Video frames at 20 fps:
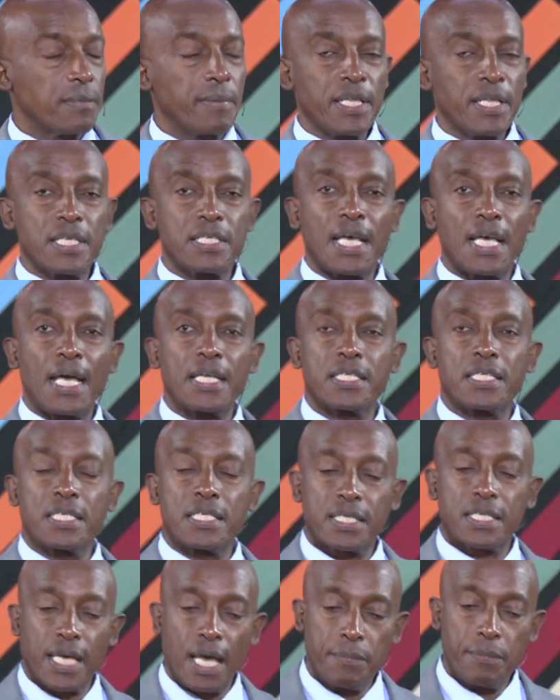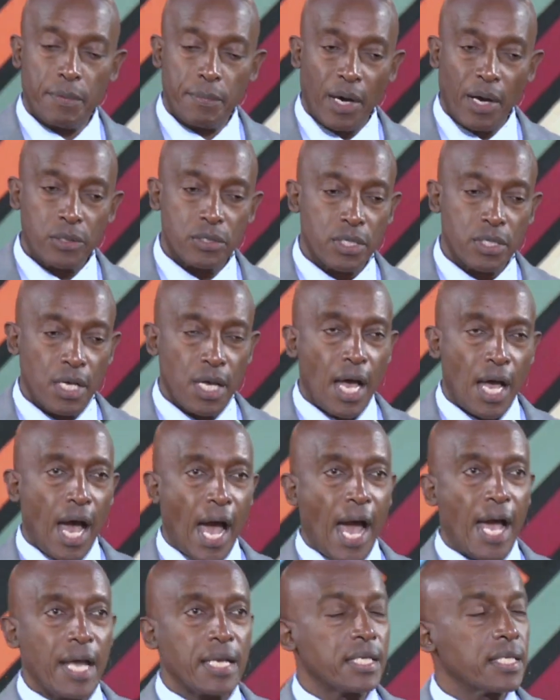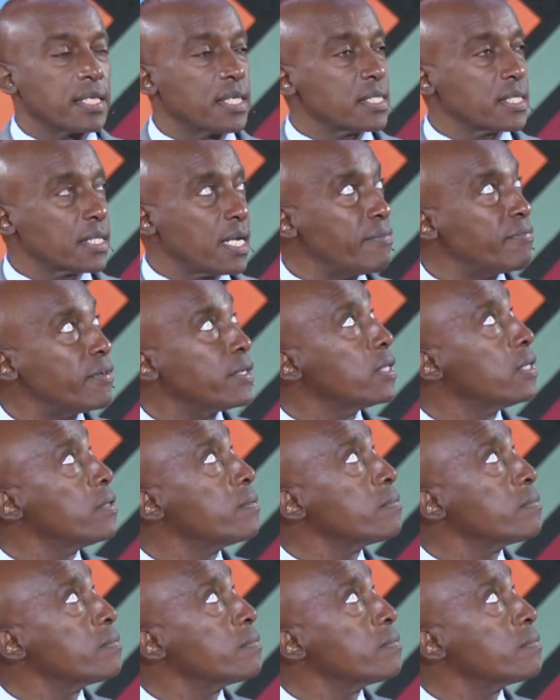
other scientists came about and discovered